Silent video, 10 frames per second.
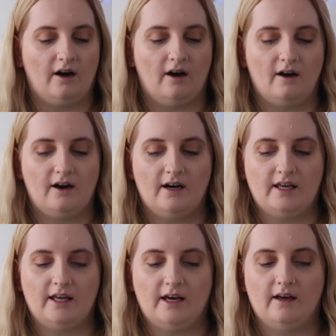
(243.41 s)

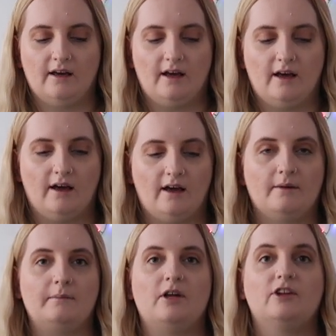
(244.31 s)
I
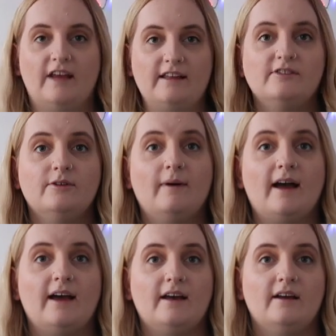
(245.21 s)
tend to
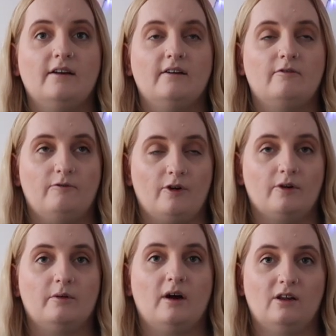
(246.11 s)
wear
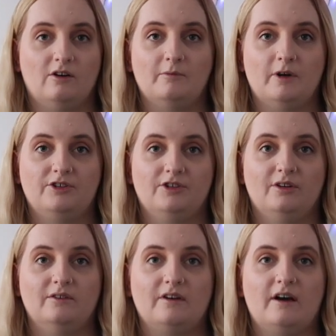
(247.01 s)
through a lot of my
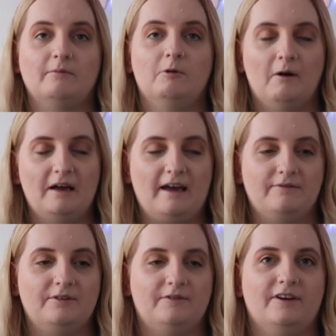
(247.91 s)
shoes. I'm quite
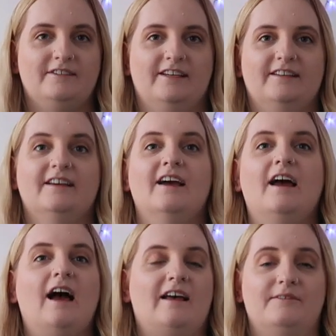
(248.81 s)
heavy footed,
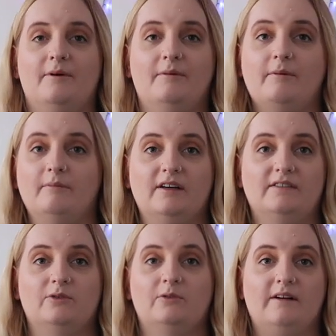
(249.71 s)
as my mum
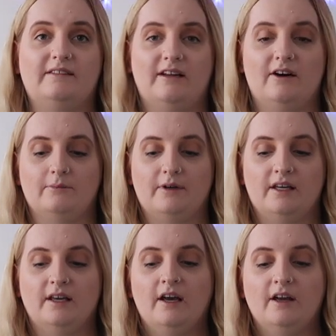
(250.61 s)
likes to always tell
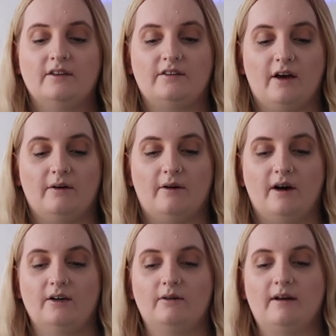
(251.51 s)
me, so
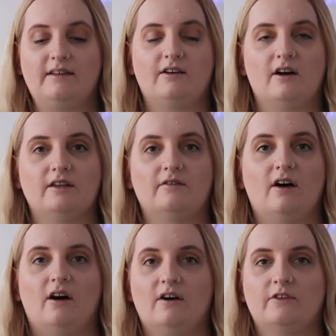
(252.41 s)
I always kind of
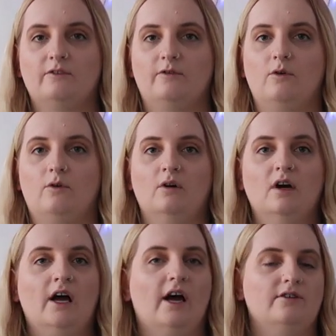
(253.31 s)
ask for
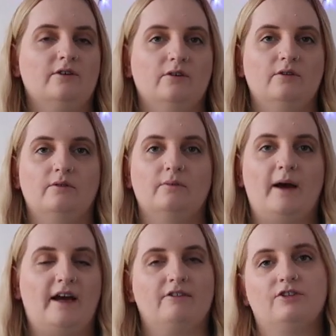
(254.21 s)
a new
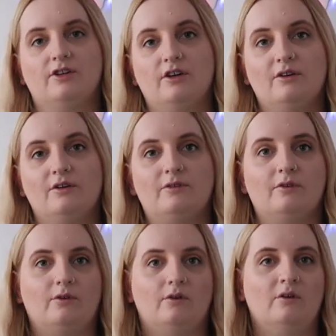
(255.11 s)
pair of shoes
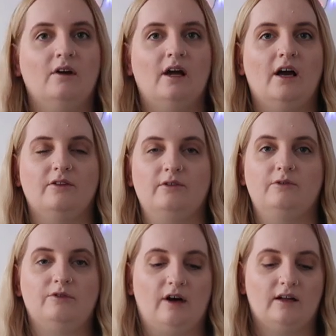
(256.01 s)
or a new
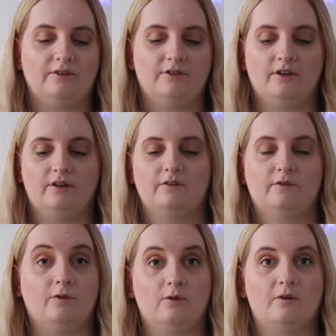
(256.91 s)
style of shoes
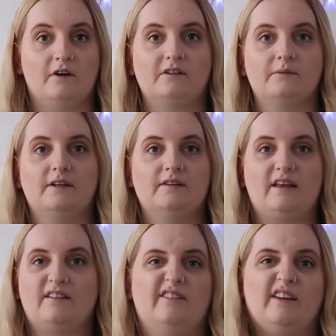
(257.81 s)
for Christmas,
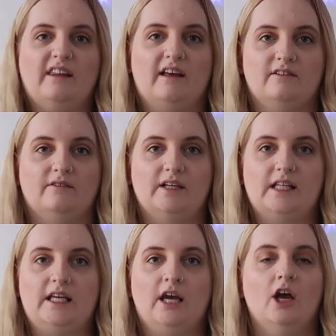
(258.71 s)
as I think that's a
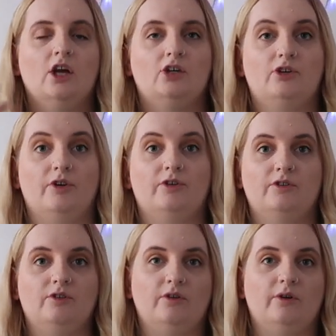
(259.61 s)
really
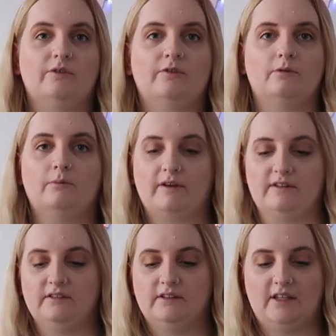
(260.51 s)
good useful
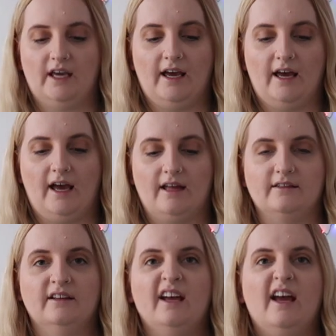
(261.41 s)
present to get,
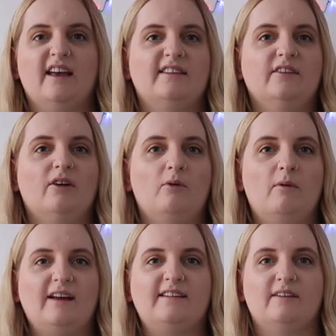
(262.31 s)
and it's not
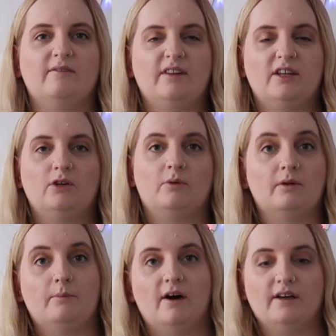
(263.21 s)
always something that you want
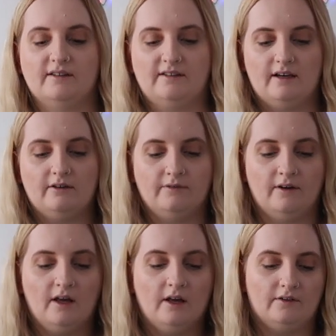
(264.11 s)
to buy yourself.
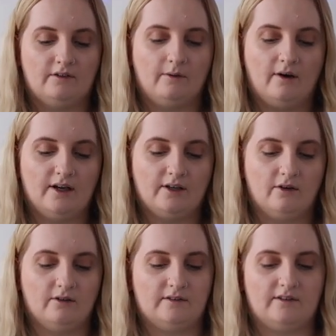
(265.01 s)
So I
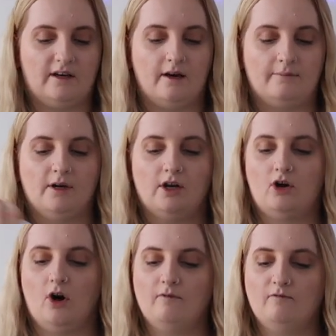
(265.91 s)
got some
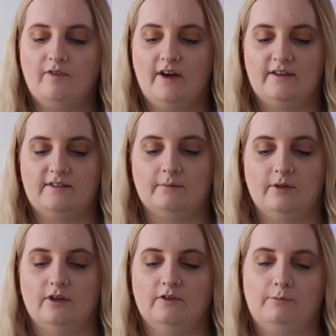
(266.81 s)
Converse
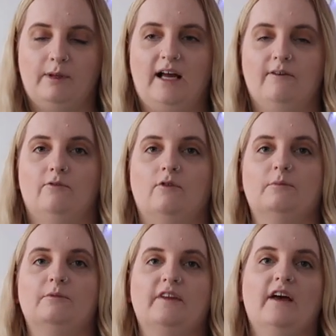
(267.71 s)
Move
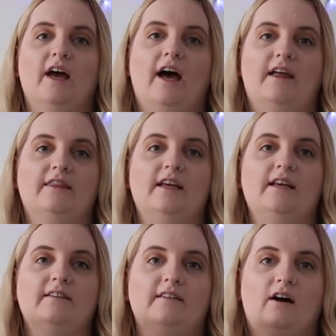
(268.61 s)
platforms, and
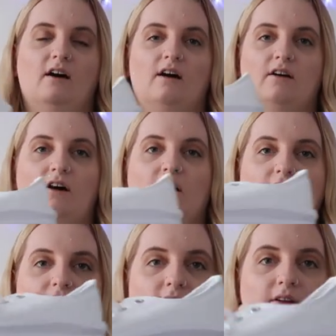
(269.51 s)
these are
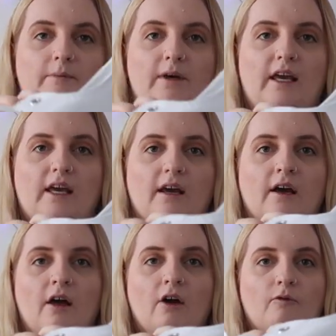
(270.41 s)
kind of going to be
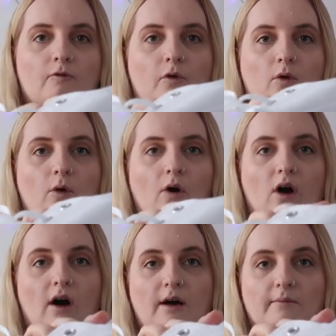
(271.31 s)
for
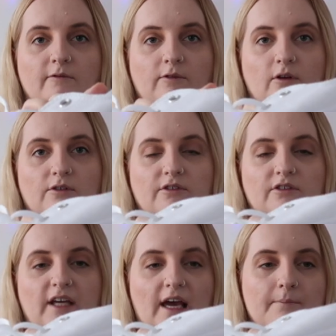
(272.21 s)
Florida
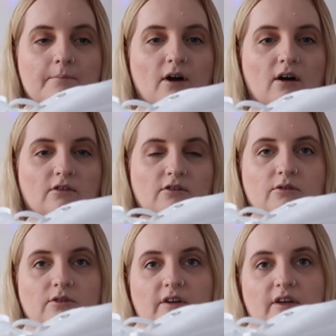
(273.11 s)
again, but are
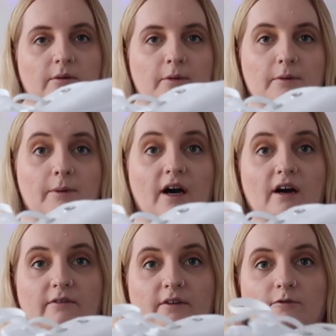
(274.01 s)
also going to be
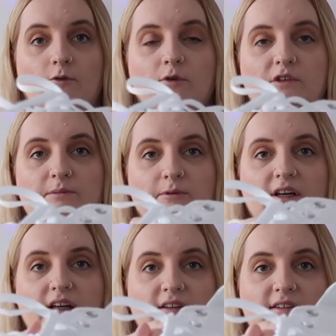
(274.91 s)
perfect for
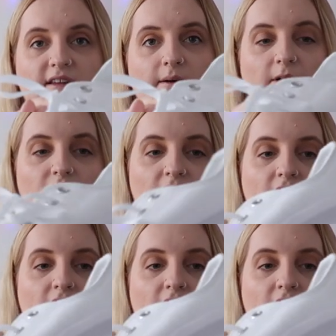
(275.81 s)
spring and summer.